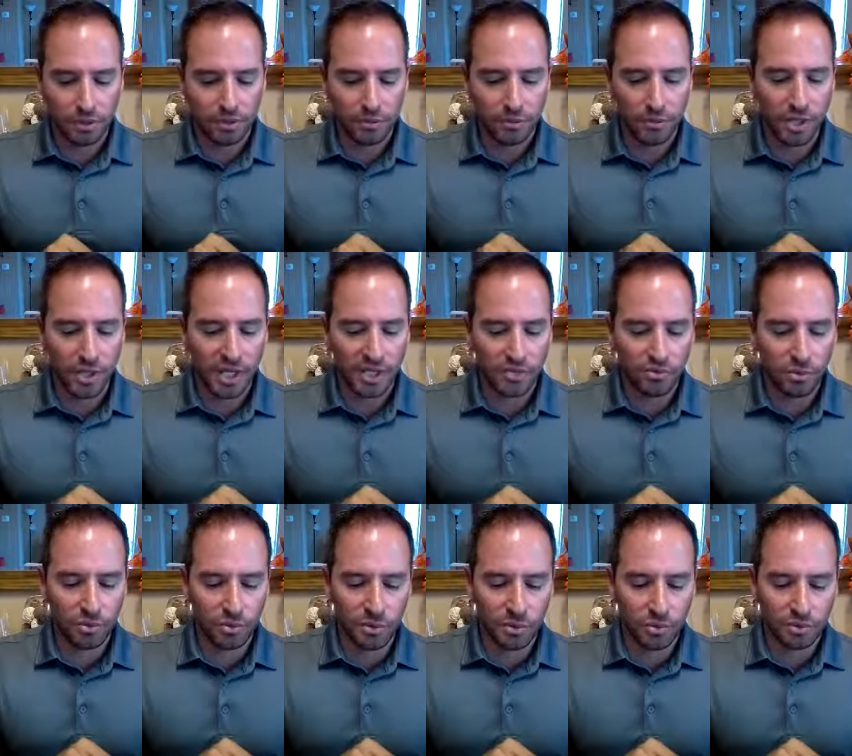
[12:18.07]
To
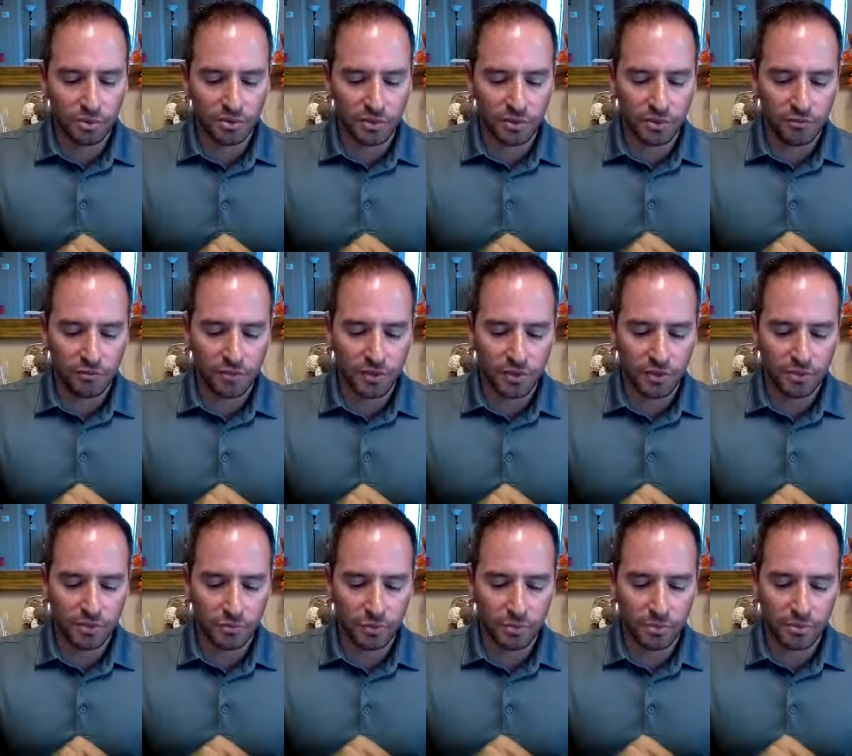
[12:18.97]
attribute the
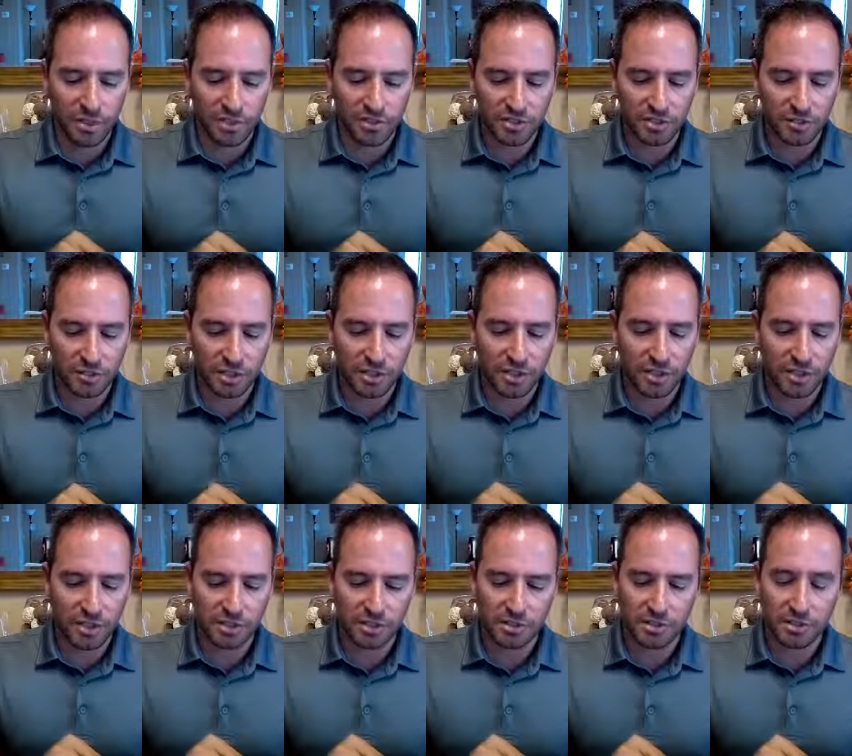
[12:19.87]
first formation of
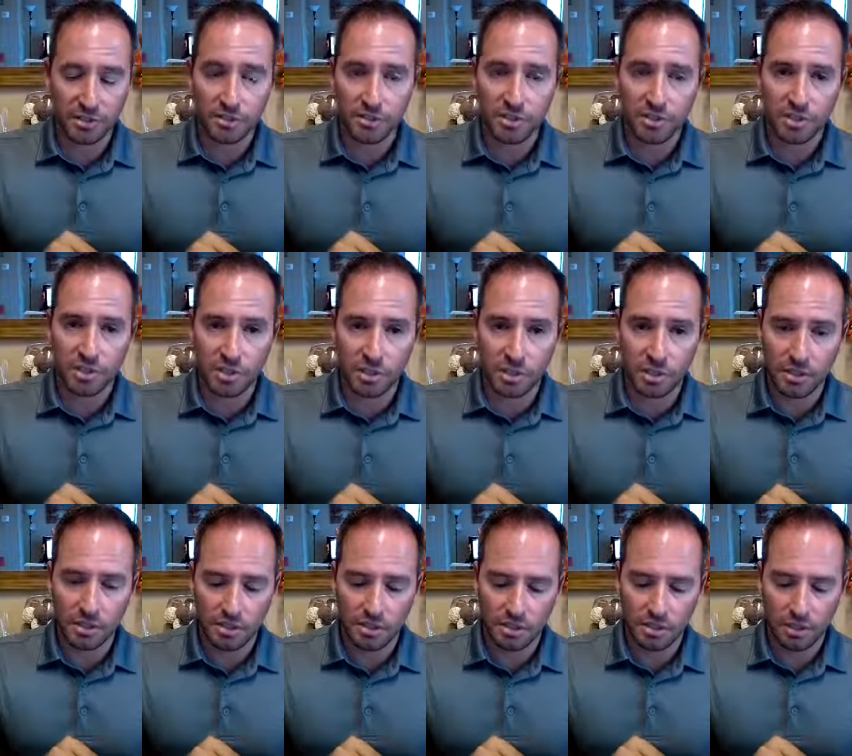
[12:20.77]
things to
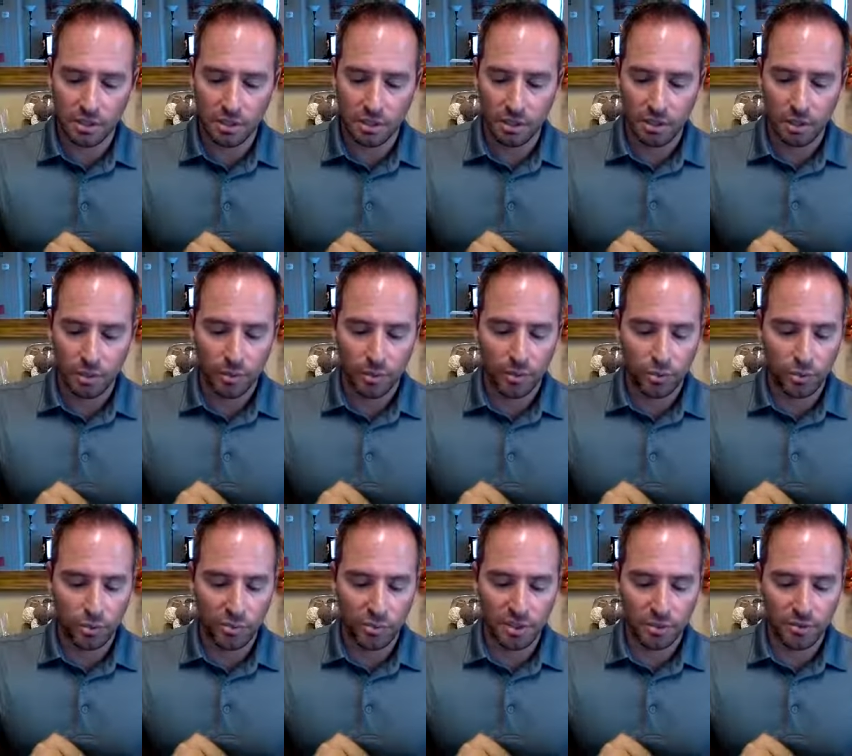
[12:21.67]
chance
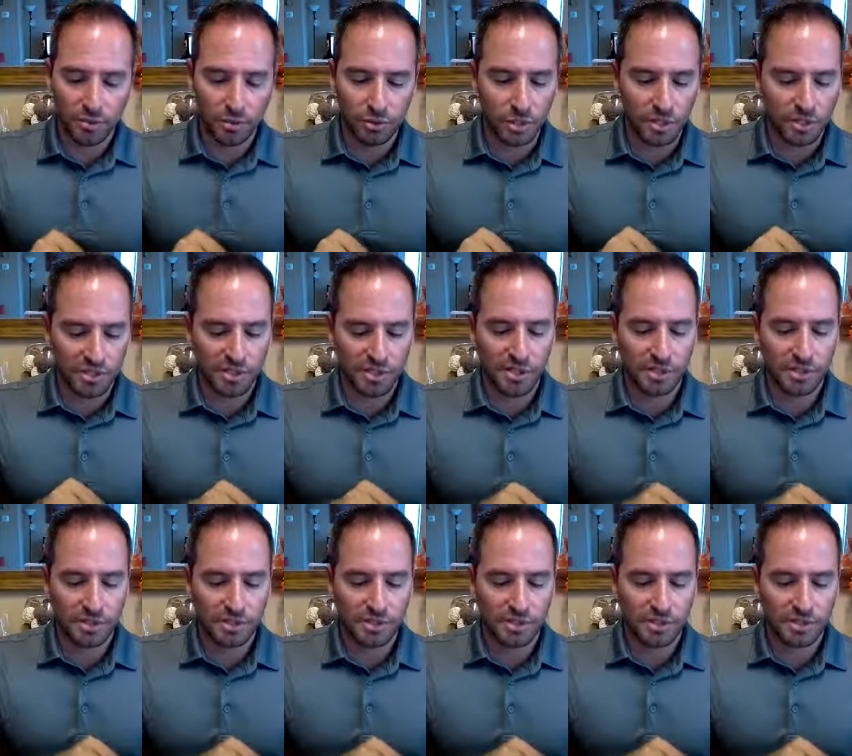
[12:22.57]
would be
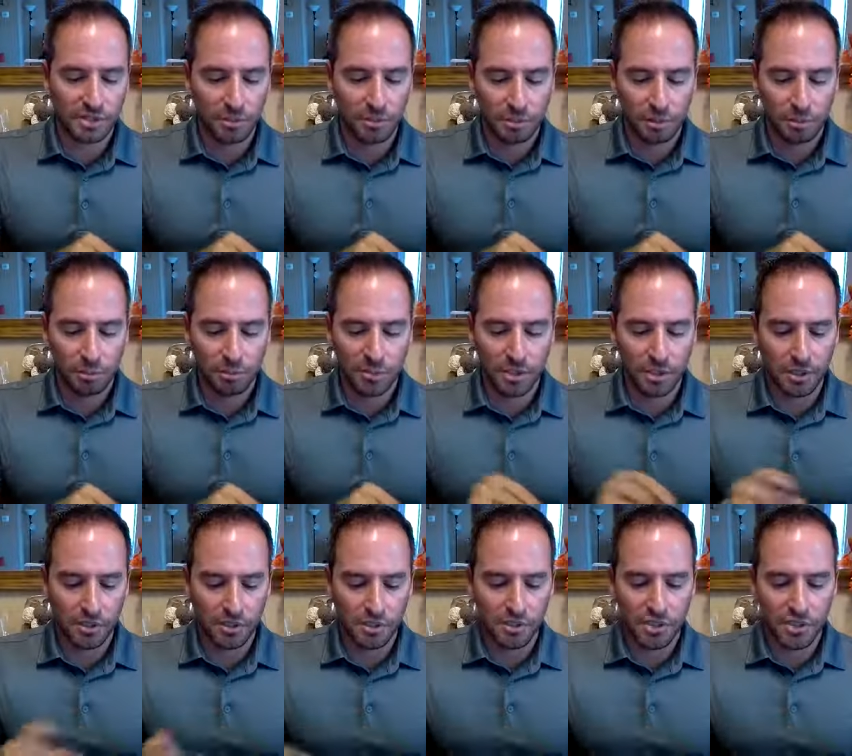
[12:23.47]
nonsense,
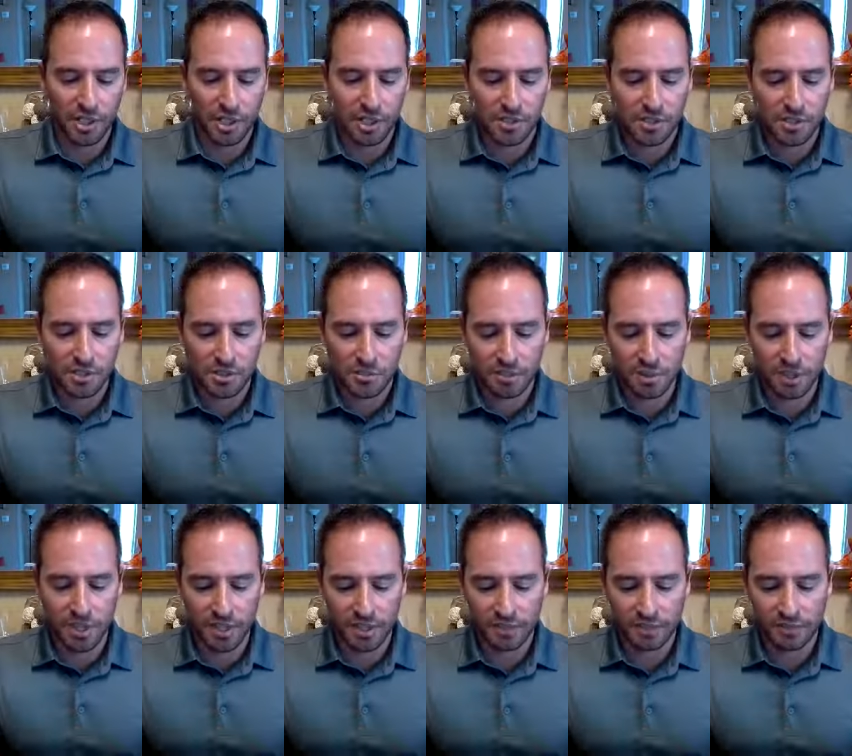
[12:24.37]
because chance is
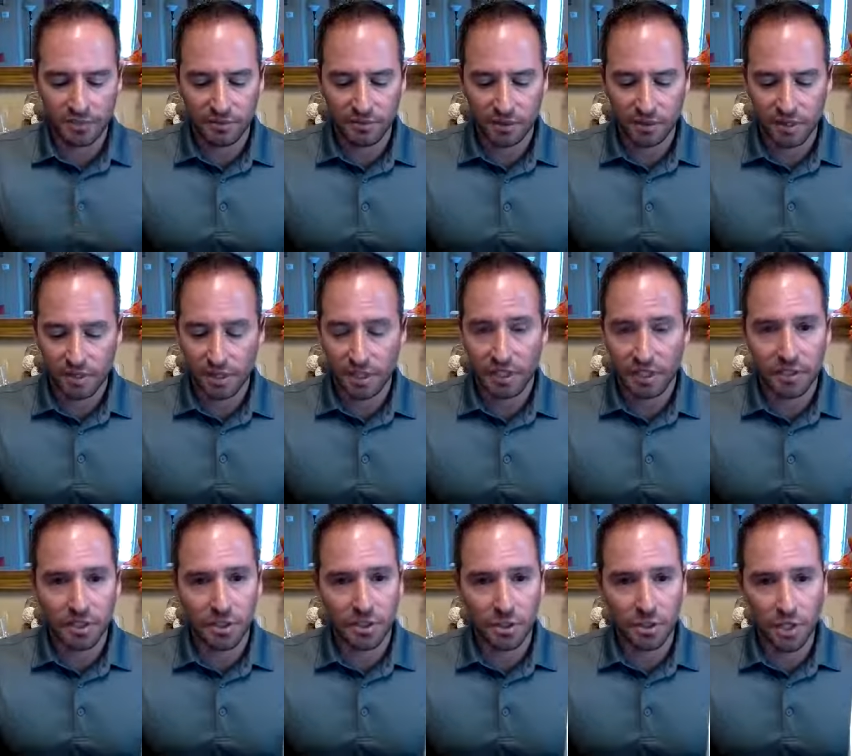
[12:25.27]
blind
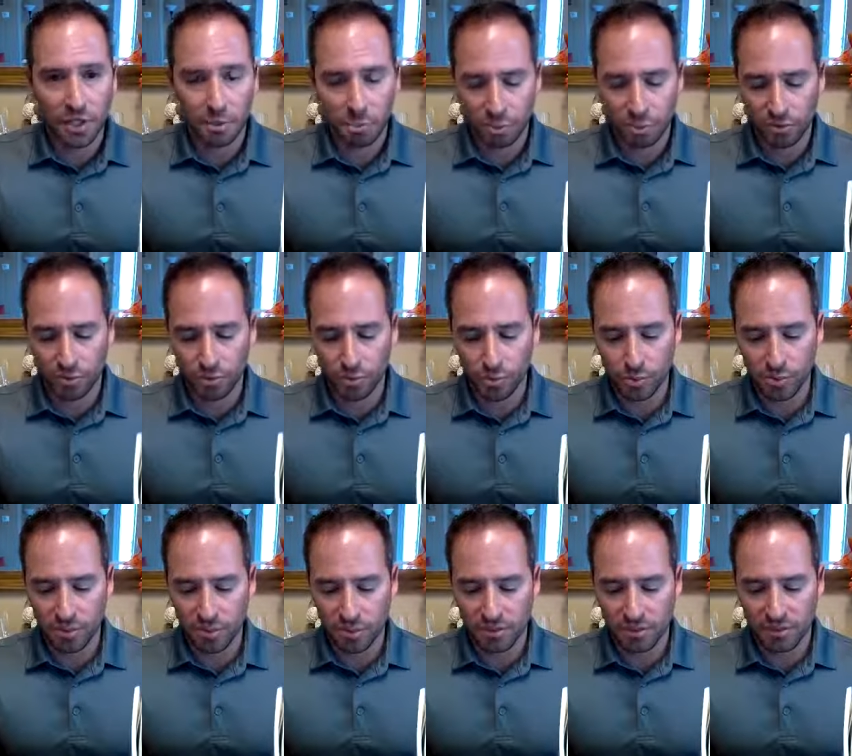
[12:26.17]
and cannot
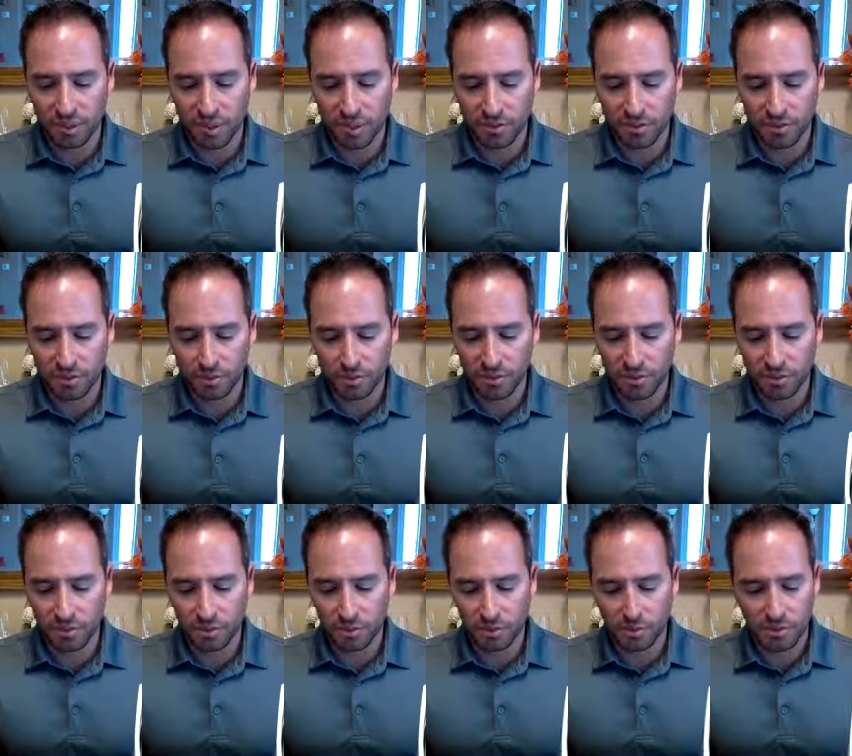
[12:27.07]
produce intelligent
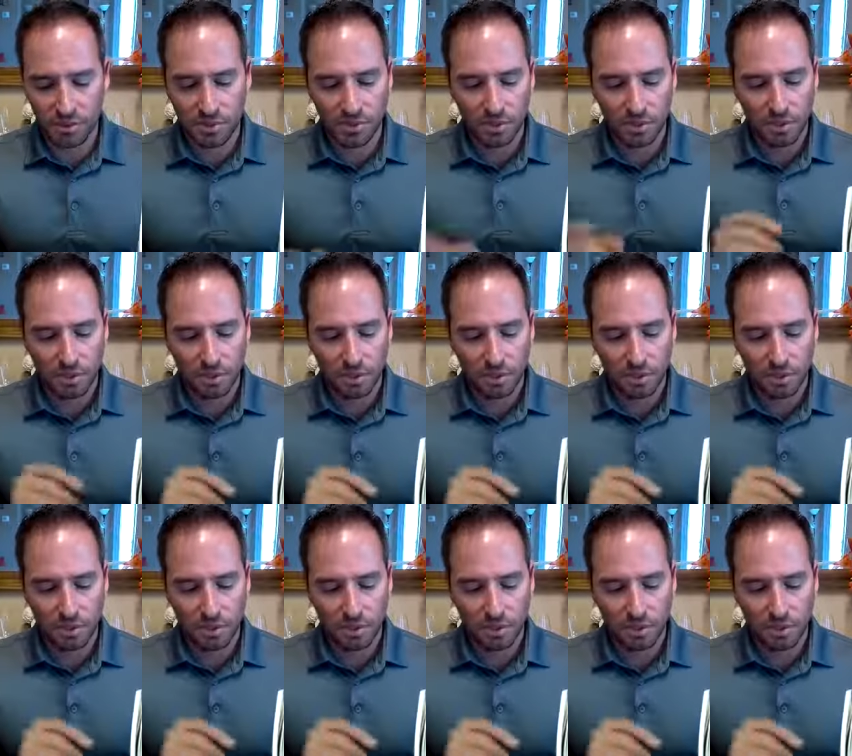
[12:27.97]
results.